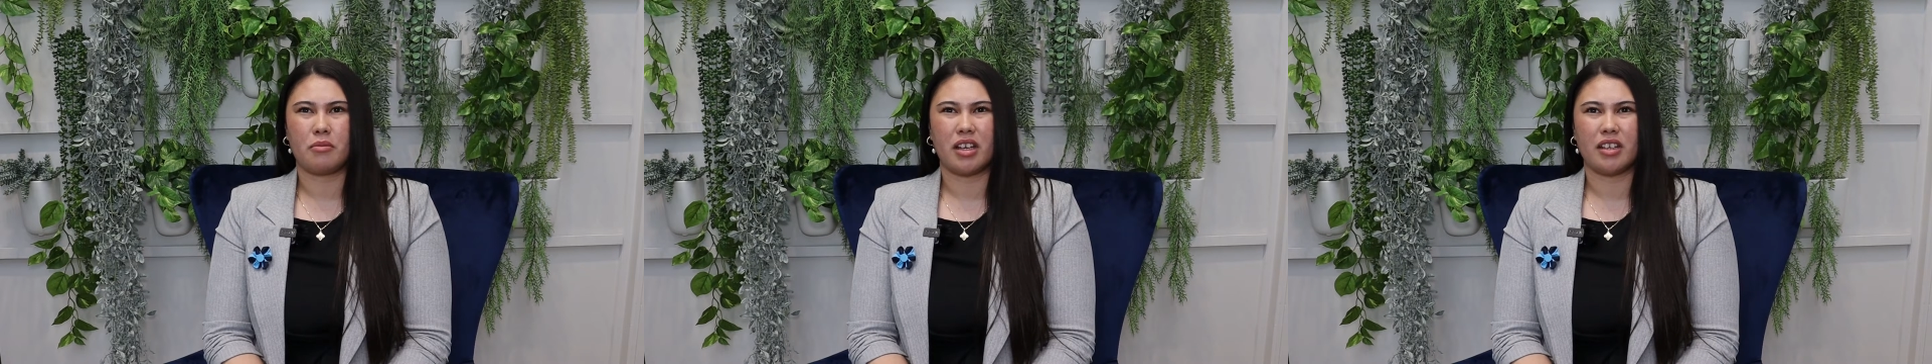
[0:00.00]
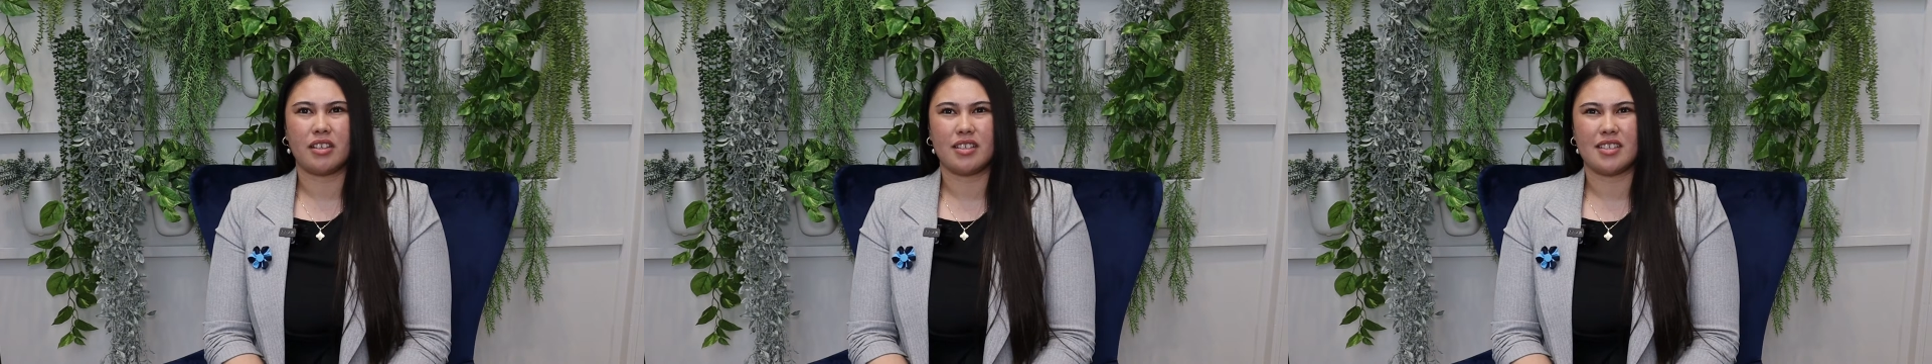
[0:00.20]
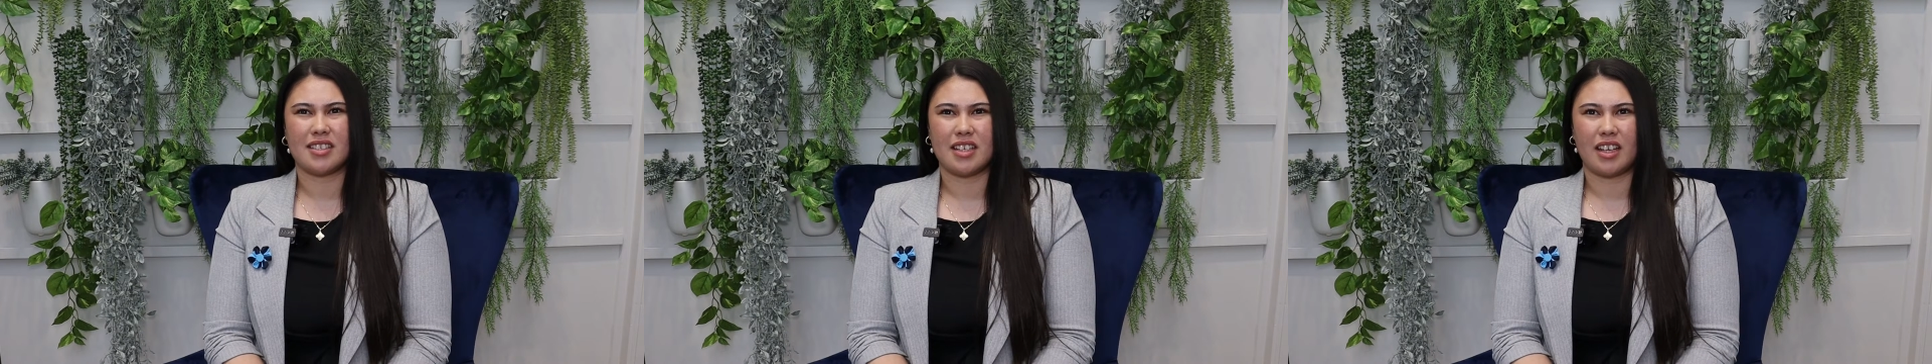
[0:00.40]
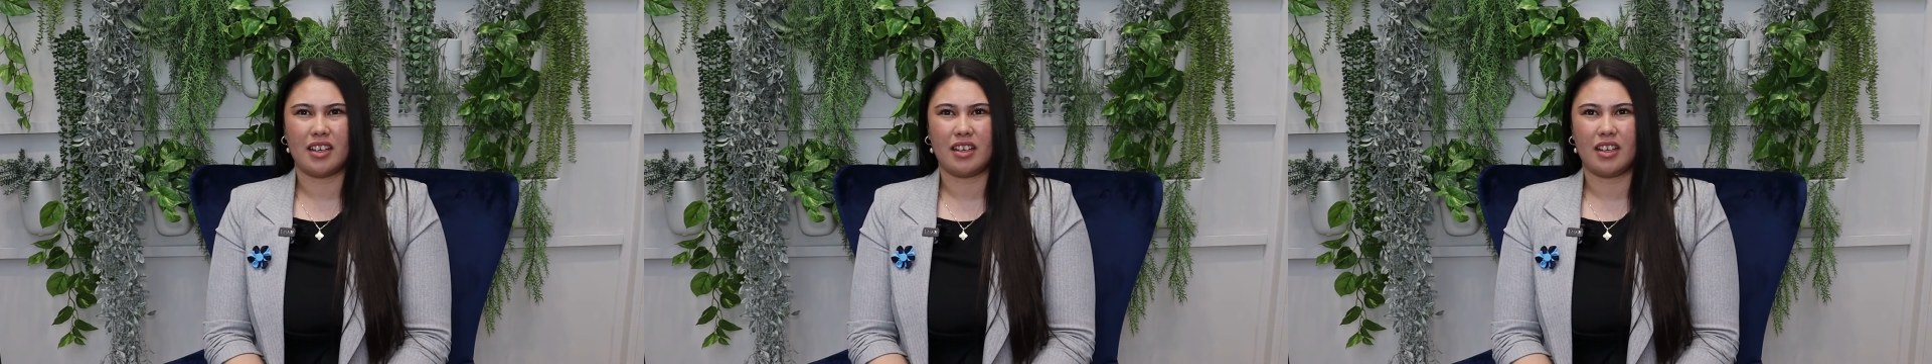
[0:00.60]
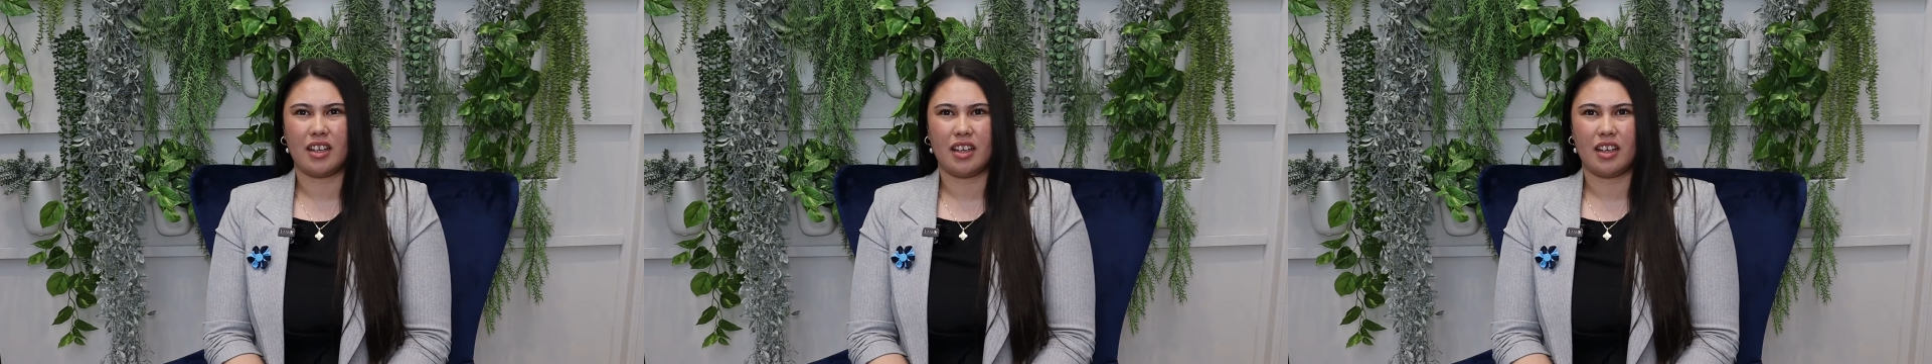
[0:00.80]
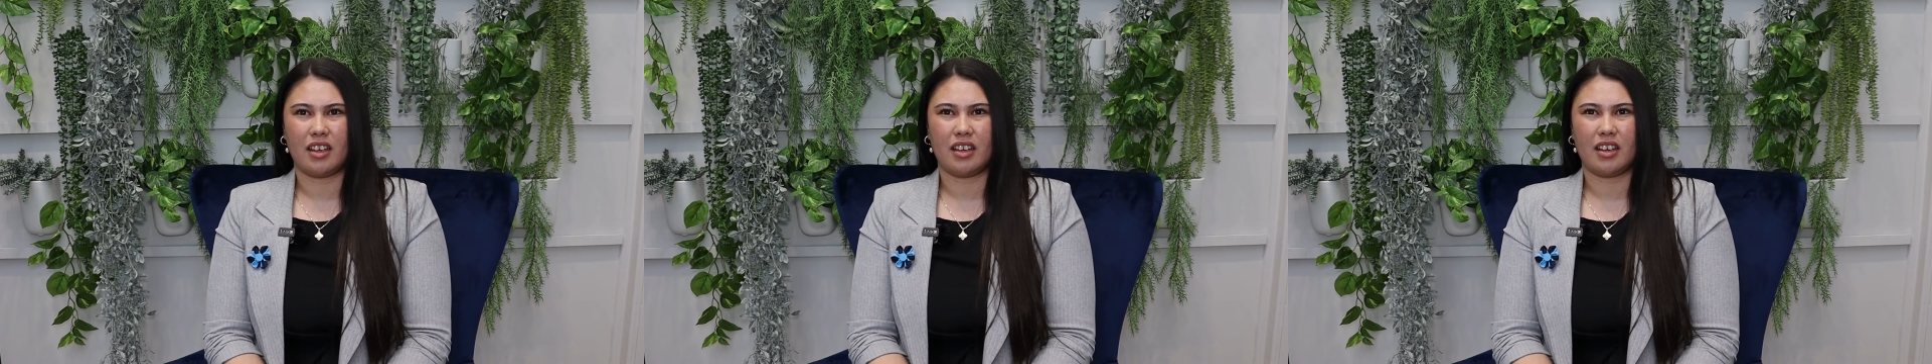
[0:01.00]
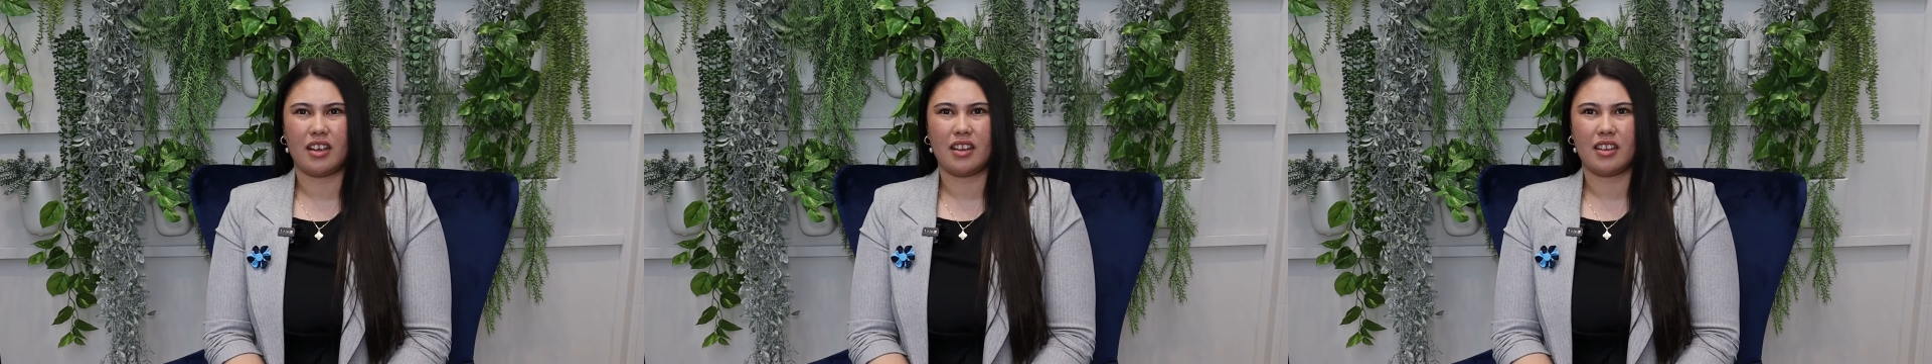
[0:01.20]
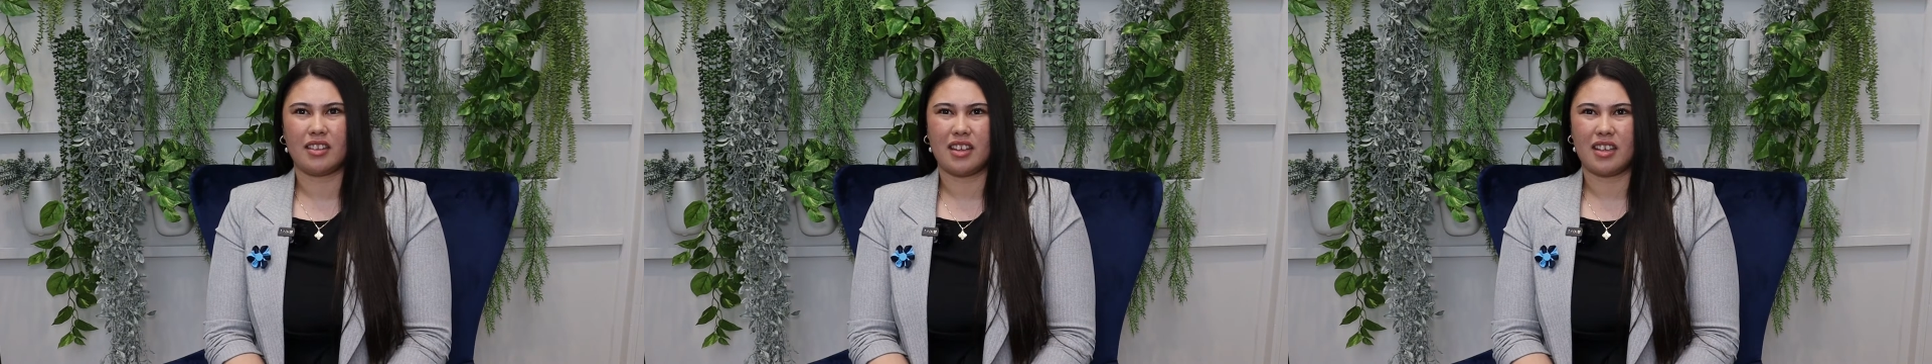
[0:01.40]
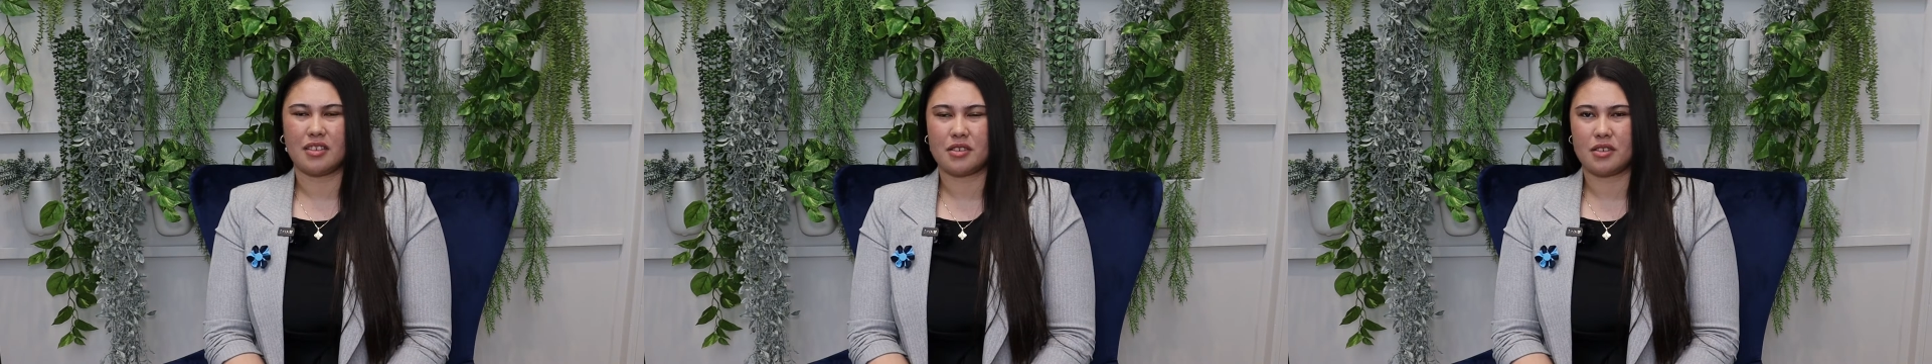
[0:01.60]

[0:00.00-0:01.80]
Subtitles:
understanding their